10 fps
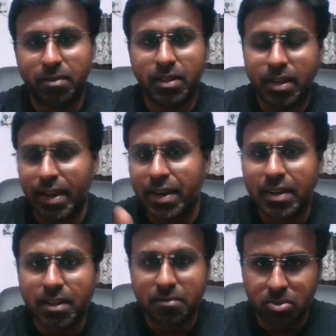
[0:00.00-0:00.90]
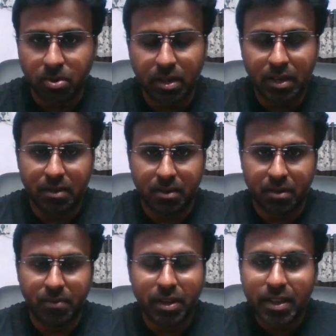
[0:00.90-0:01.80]
in the 19, so he
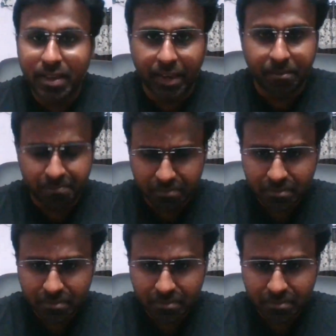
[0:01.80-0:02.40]
when he came,